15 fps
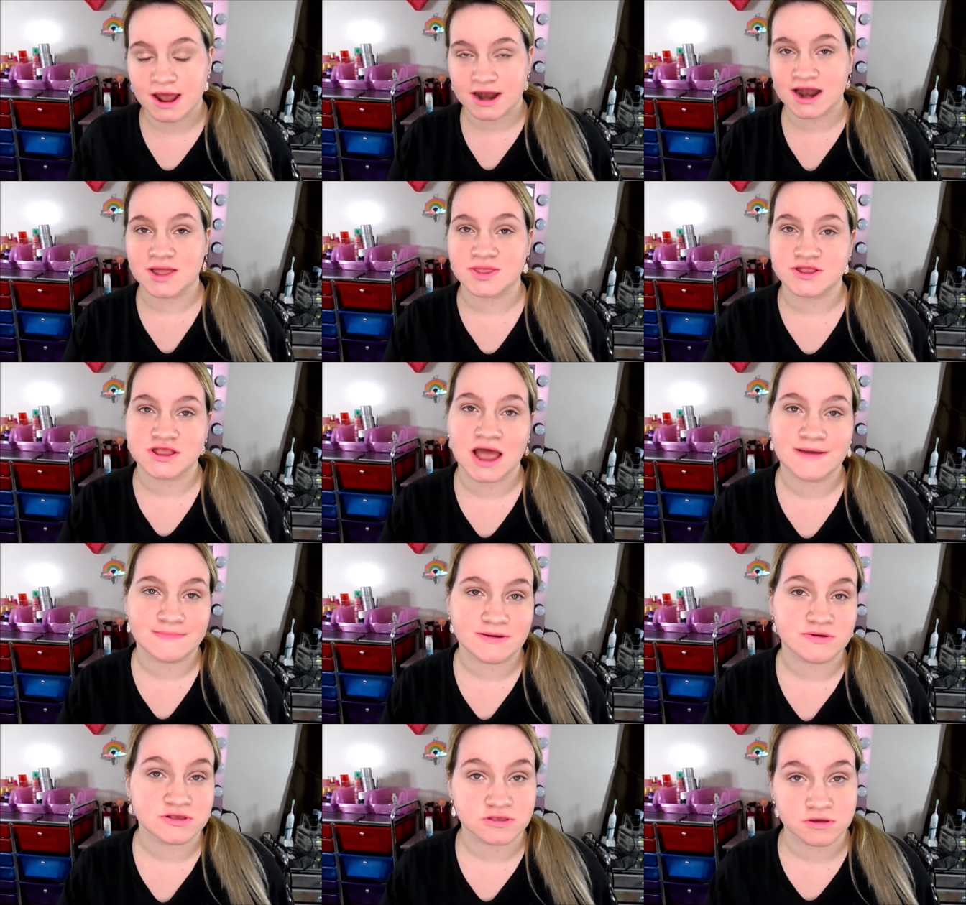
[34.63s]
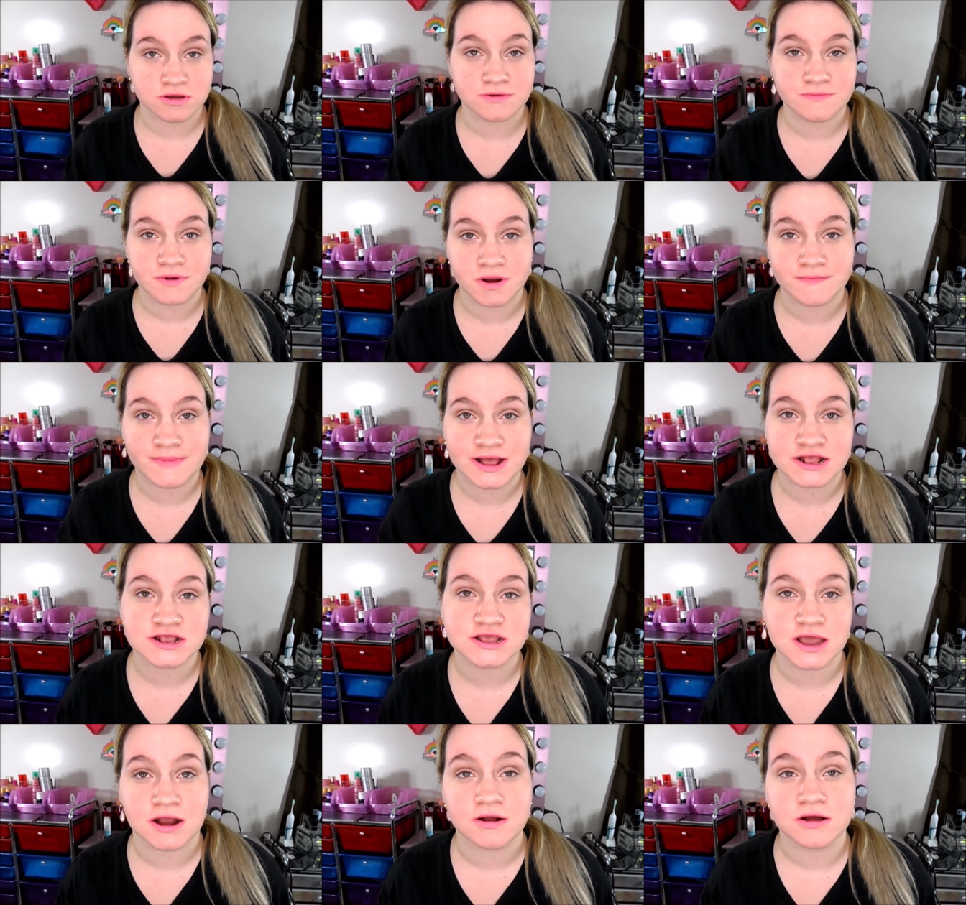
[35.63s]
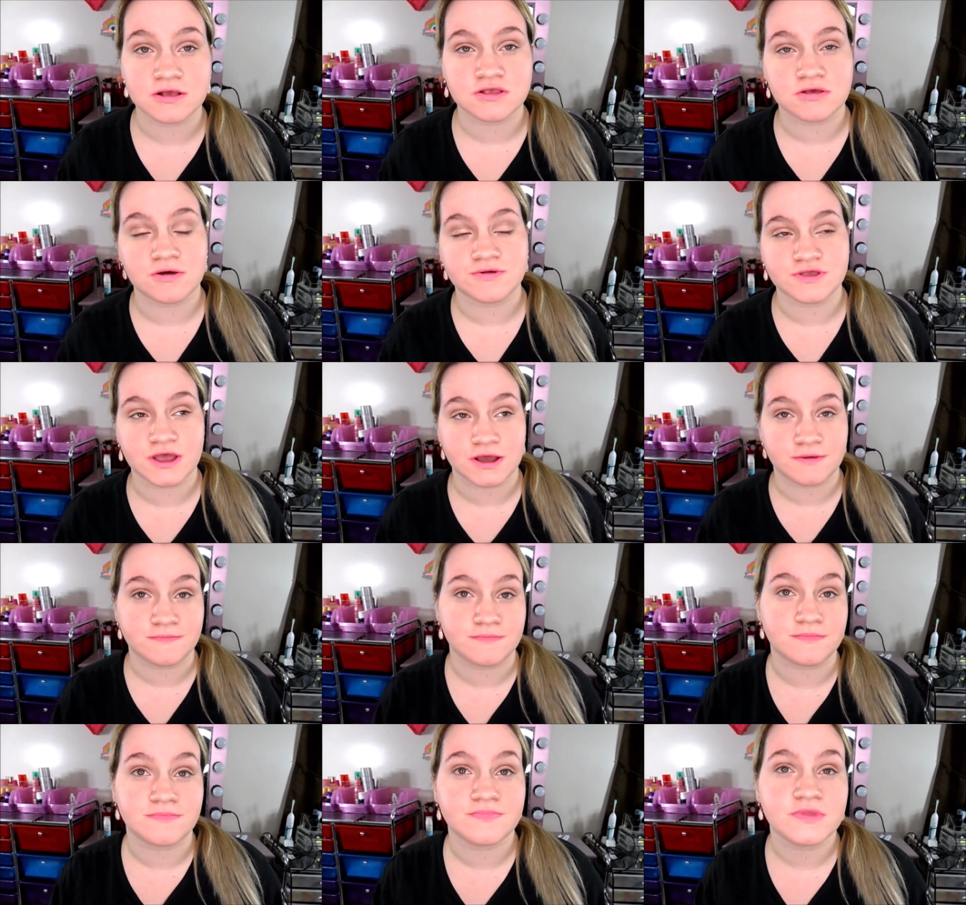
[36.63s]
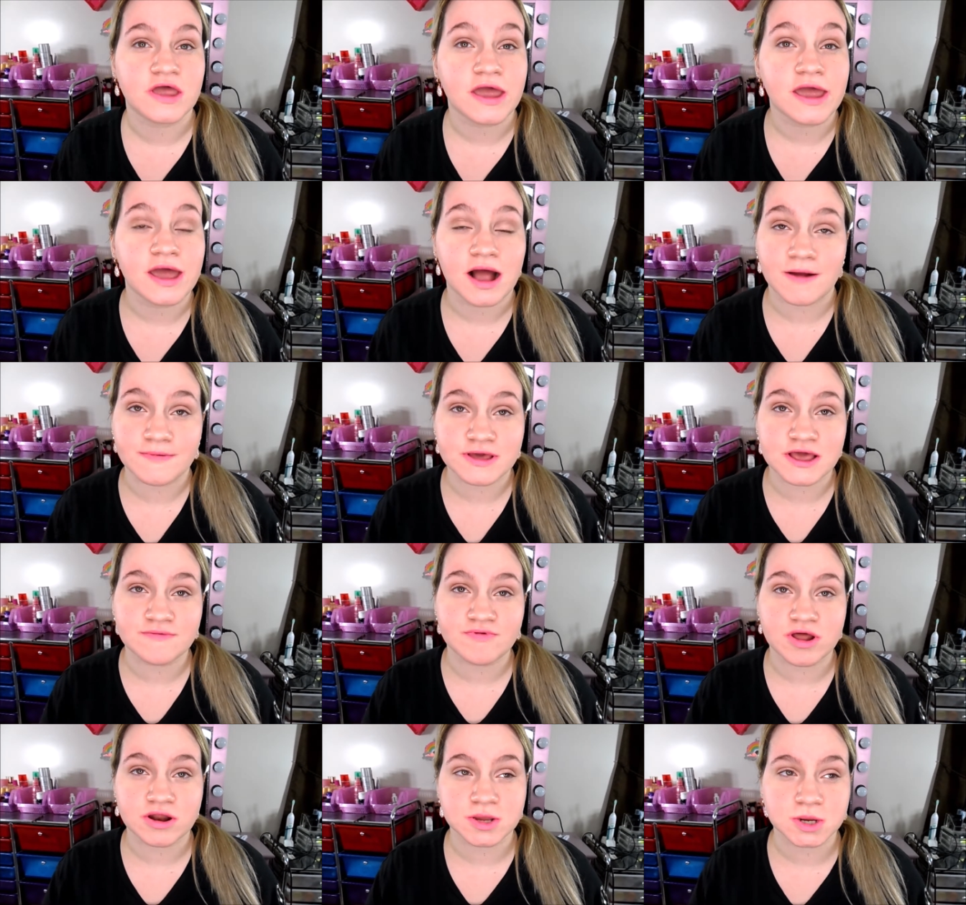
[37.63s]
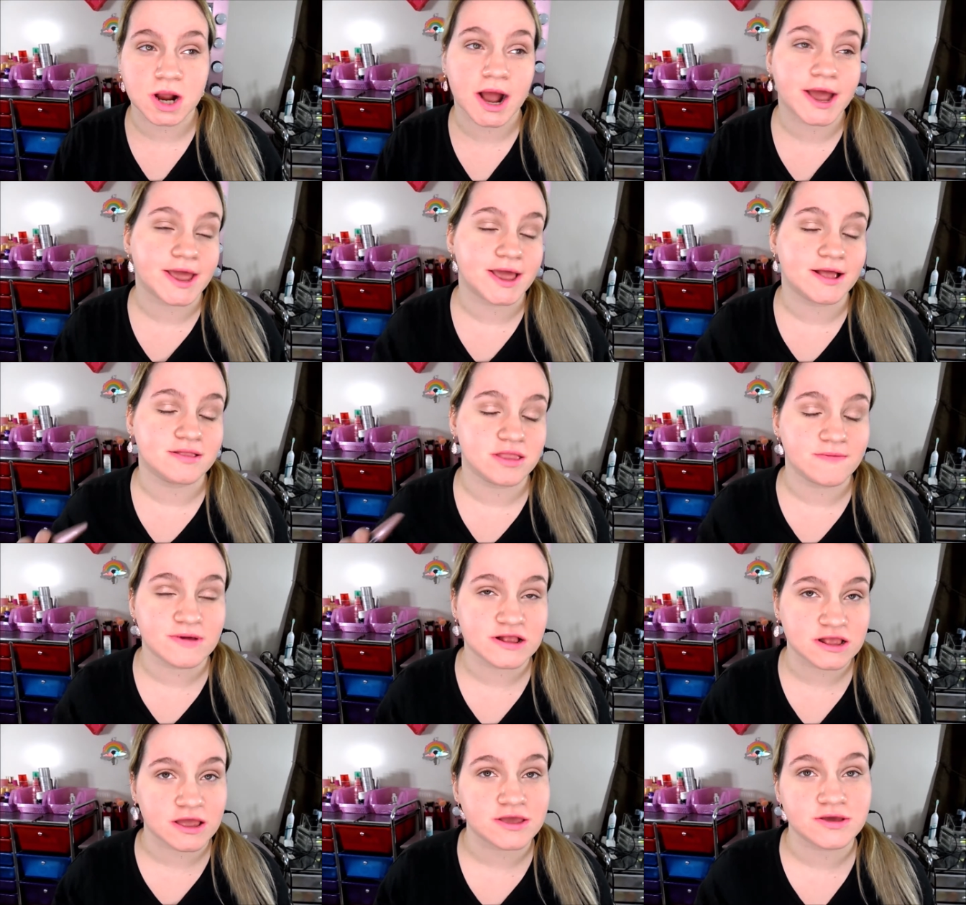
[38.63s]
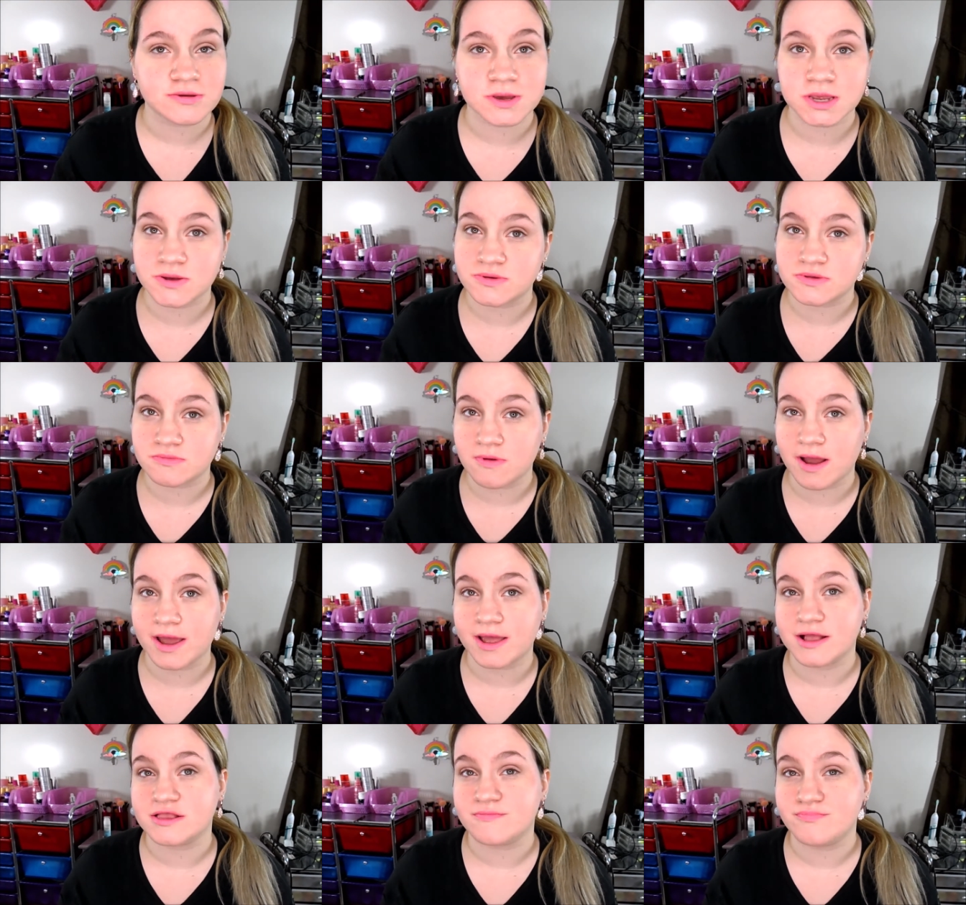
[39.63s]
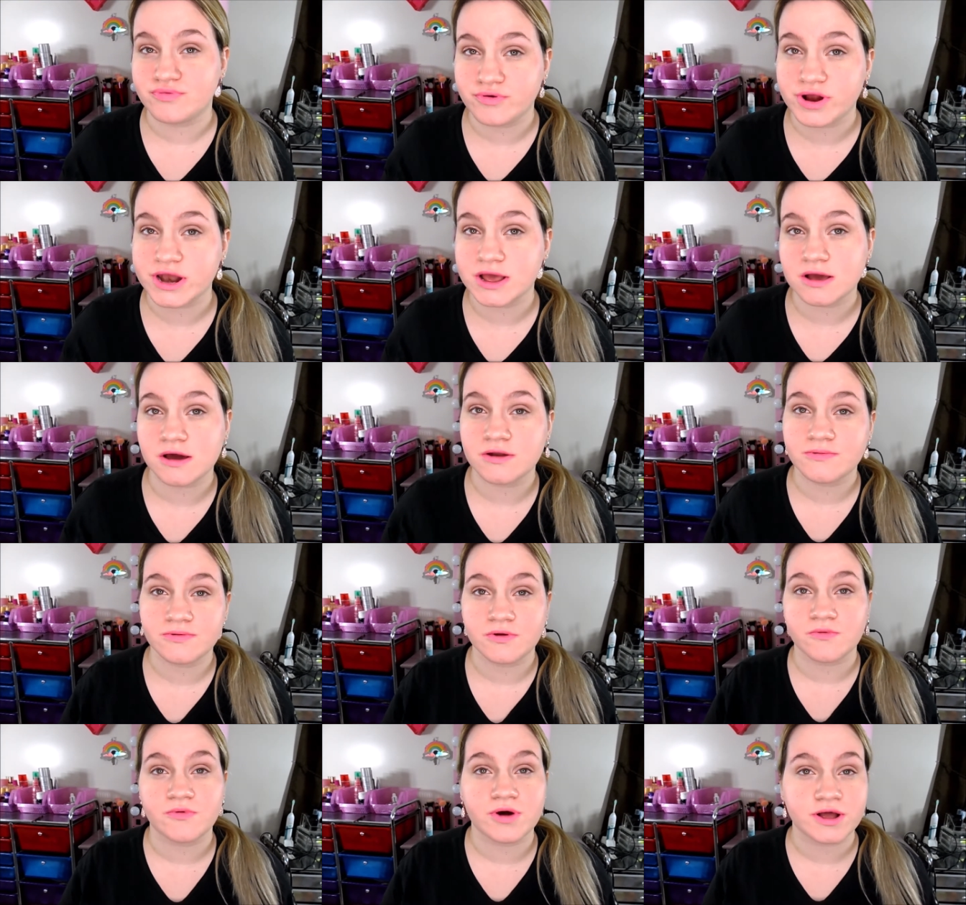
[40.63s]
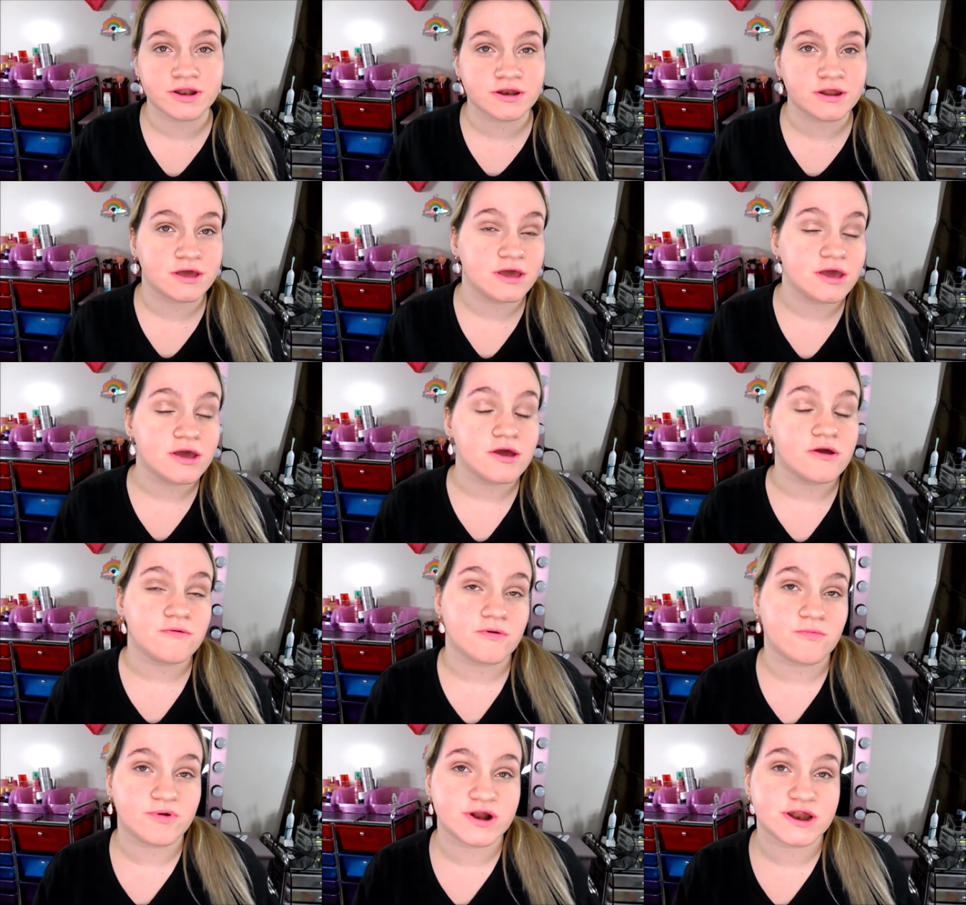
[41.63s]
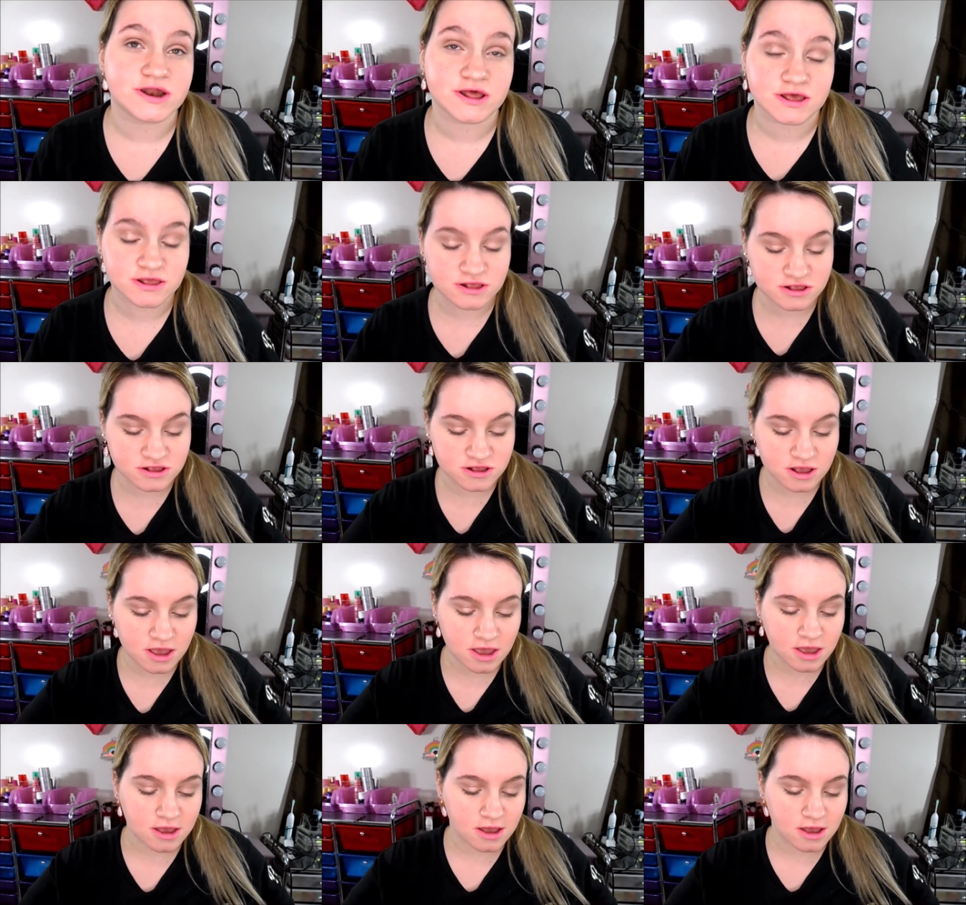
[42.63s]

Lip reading: And at the time I was looking for a mascara, so I was like, I'm gonna give that a try. And let me tell you, she was right. It's pretty good for what it is.